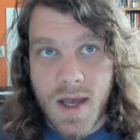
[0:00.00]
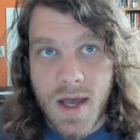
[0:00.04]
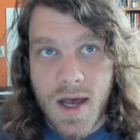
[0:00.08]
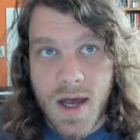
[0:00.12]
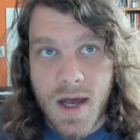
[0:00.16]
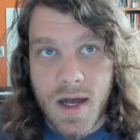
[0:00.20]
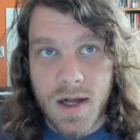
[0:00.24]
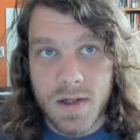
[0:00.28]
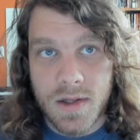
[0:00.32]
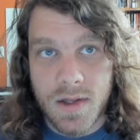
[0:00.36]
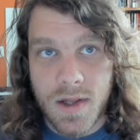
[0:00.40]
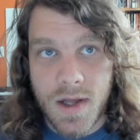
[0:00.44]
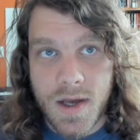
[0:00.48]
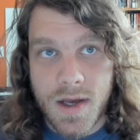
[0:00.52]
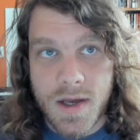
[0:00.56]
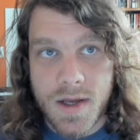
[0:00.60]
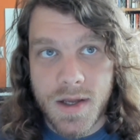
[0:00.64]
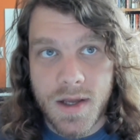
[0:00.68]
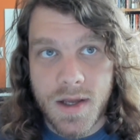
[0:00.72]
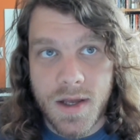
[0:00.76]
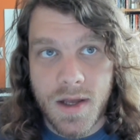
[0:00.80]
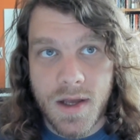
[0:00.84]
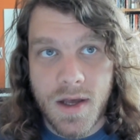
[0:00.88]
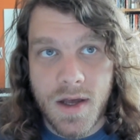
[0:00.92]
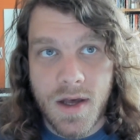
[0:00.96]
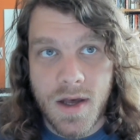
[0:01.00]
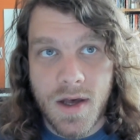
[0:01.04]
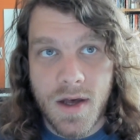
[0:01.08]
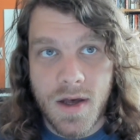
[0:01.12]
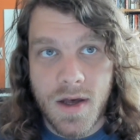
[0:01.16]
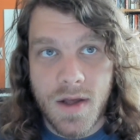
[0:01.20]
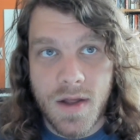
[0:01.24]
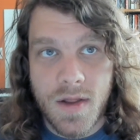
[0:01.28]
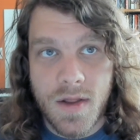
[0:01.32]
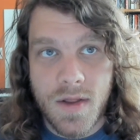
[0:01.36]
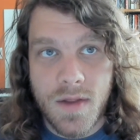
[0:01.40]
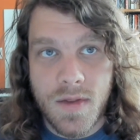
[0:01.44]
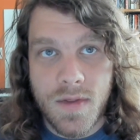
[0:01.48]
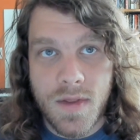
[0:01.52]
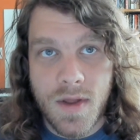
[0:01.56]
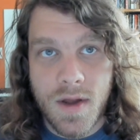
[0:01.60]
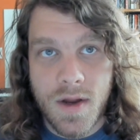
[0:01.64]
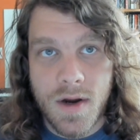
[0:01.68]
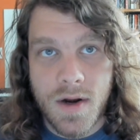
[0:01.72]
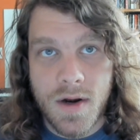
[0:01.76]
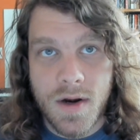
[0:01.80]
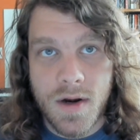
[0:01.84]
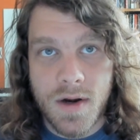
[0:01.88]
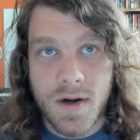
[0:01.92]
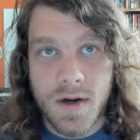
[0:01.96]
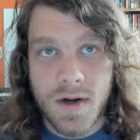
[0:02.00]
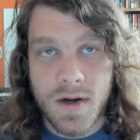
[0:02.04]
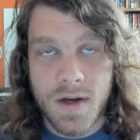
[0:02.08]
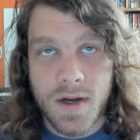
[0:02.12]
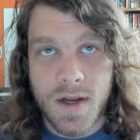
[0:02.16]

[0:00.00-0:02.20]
like uh, they're